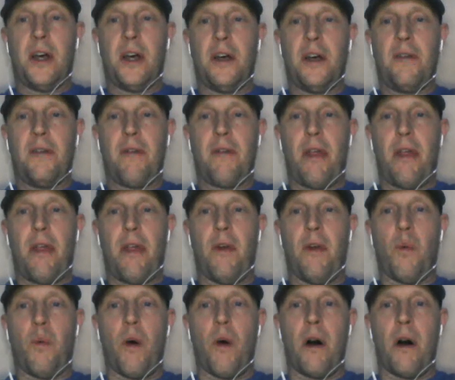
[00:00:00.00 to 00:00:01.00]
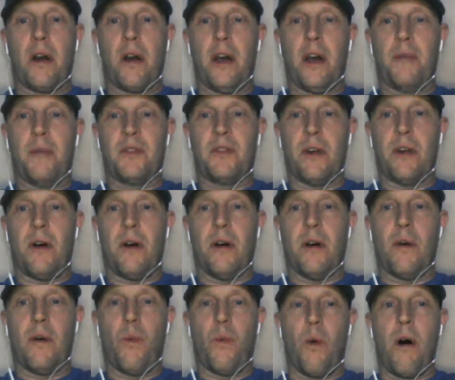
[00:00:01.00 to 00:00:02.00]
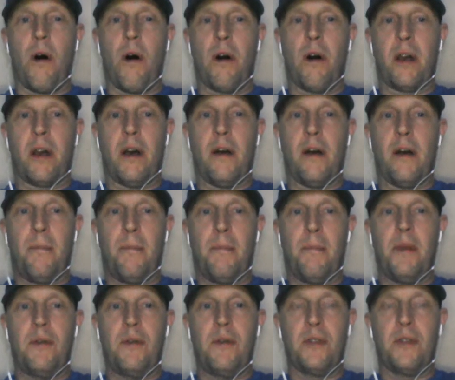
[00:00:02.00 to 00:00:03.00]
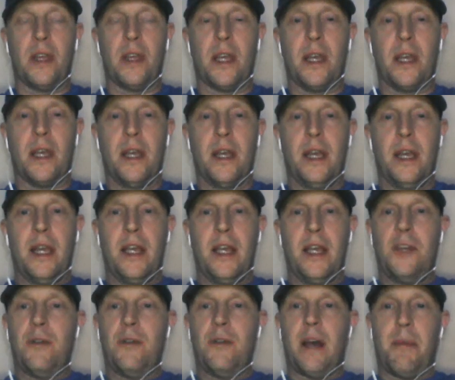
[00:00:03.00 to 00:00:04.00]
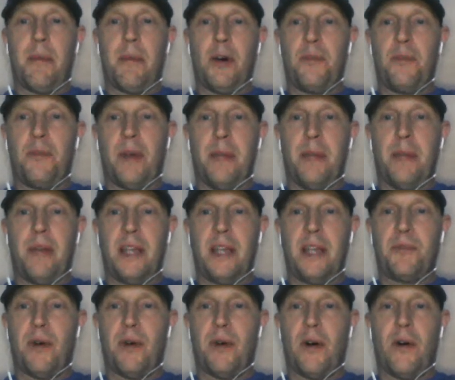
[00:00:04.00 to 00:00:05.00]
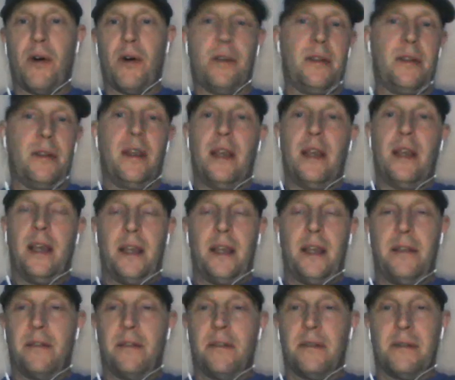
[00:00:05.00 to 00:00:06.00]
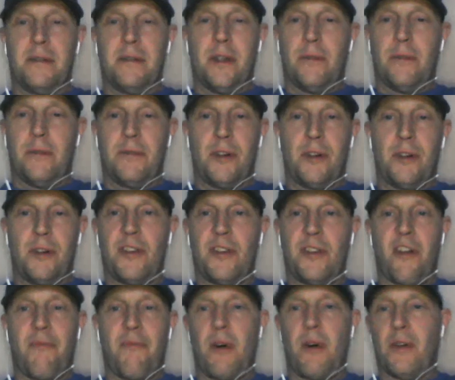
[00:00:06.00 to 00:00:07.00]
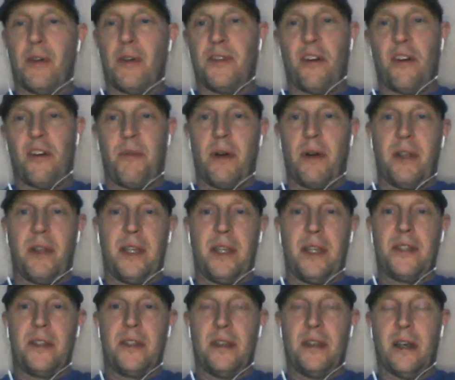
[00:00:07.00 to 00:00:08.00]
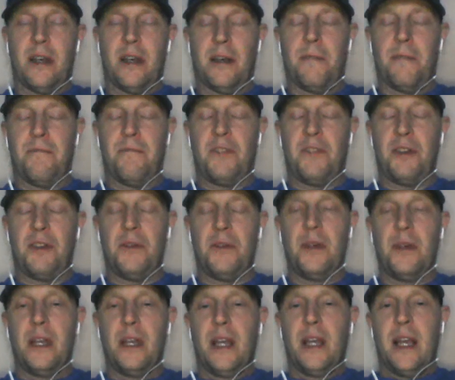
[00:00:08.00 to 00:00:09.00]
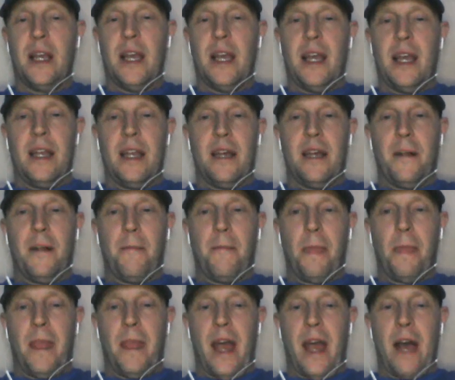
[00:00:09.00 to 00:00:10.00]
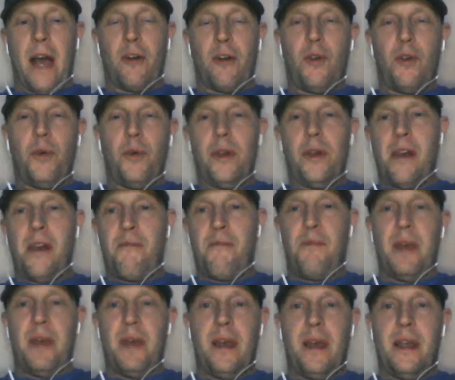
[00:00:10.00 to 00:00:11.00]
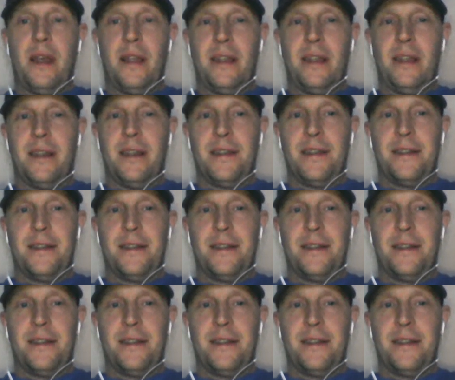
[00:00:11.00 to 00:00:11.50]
of the walk-up song, walk-up music. And you and I both played baseball and church softball and softball leagues too. And how cool to have been